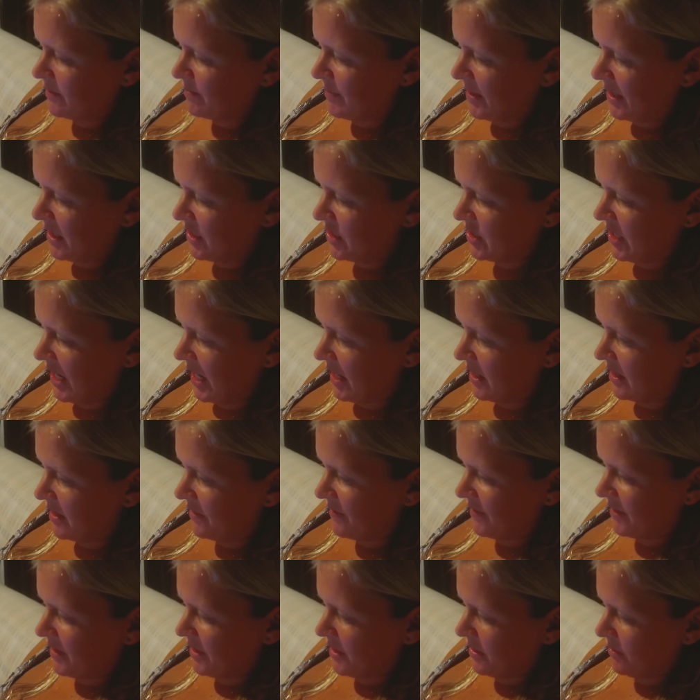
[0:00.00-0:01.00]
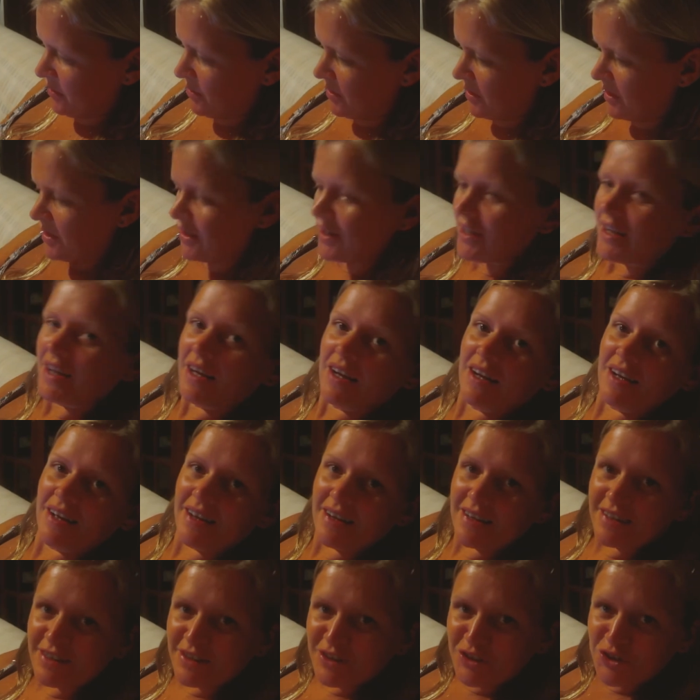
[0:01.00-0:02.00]
I've managed to edit a video
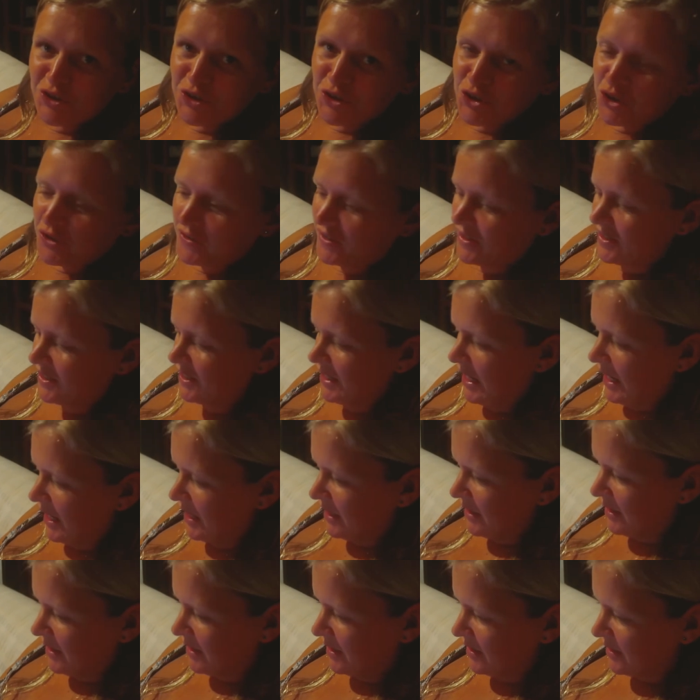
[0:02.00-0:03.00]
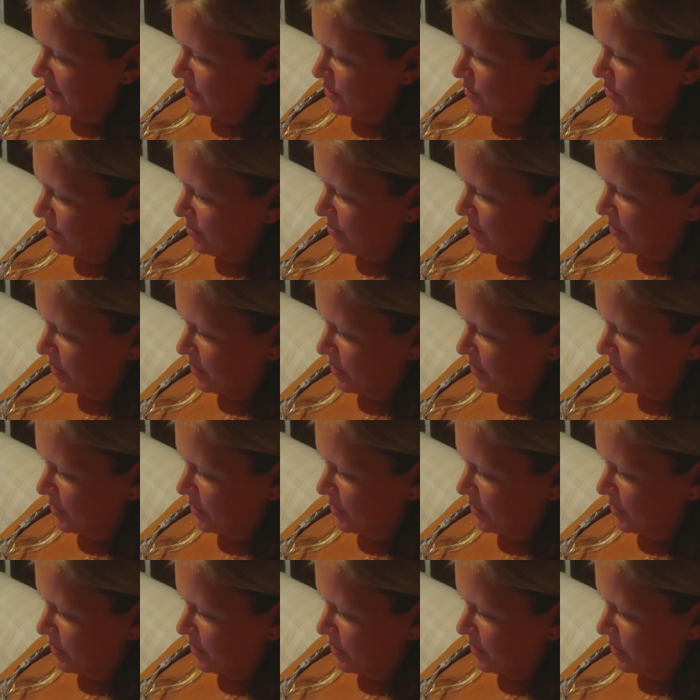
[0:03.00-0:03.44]
during the day at some